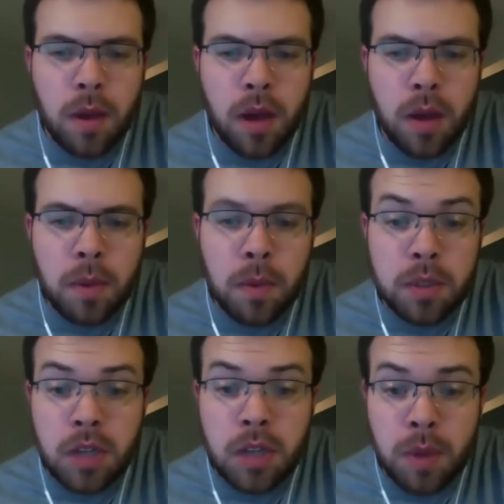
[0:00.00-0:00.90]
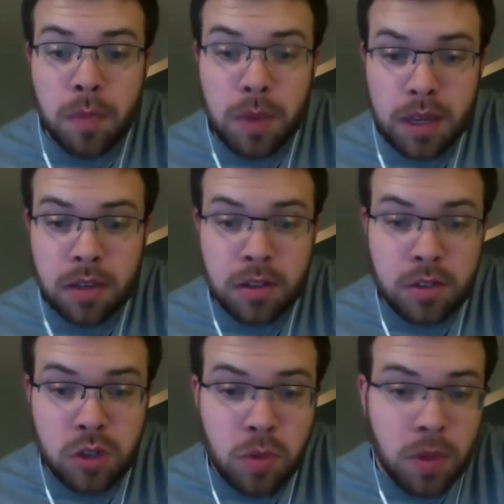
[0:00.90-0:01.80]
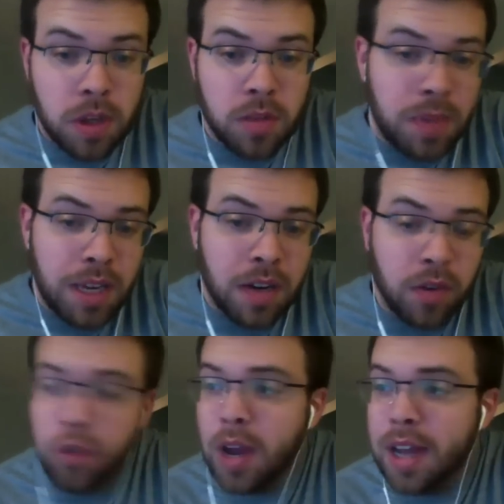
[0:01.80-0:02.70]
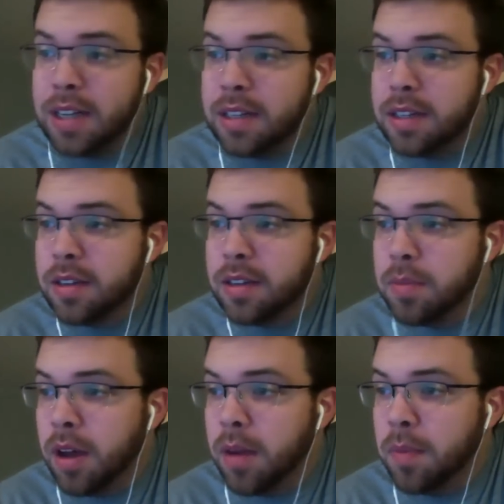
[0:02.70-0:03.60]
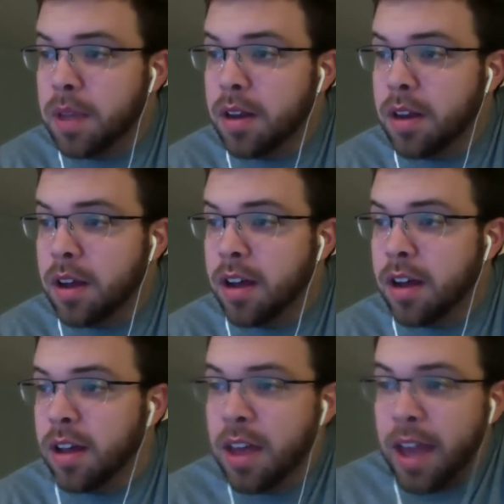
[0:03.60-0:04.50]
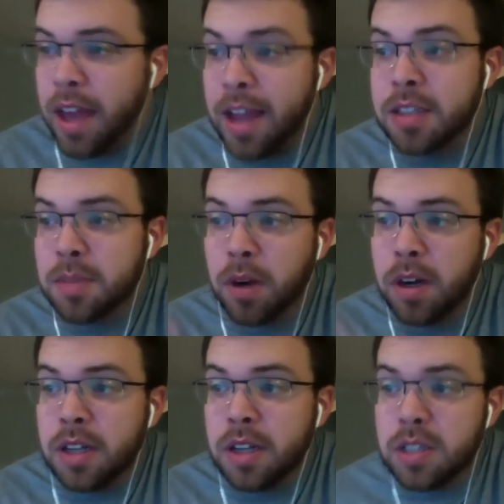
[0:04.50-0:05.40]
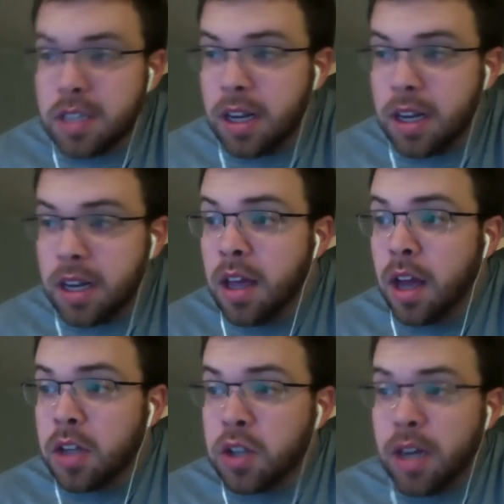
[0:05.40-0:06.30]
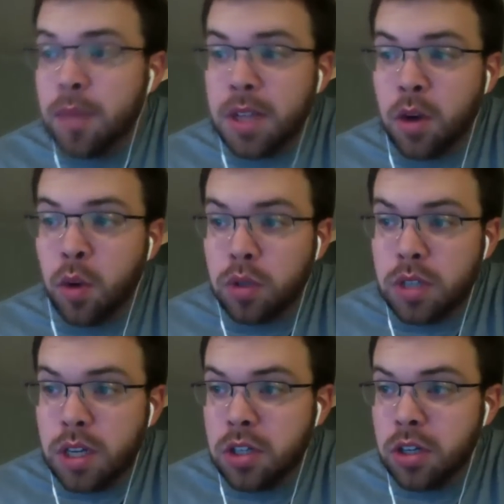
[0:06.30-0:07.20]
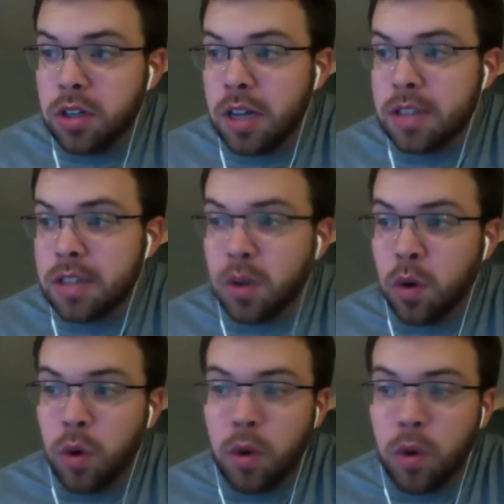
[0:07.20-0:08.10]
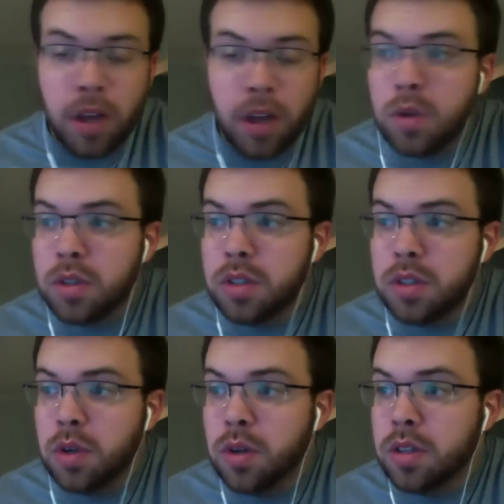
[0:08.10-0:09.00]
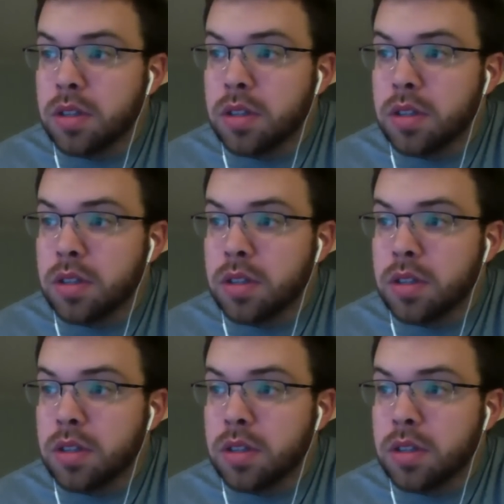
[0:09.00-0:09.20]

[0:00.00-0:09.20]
people are talking about being too much, being a friend. Ann Smart actually said, I tried to be the cool teacher, not so cool with high school students.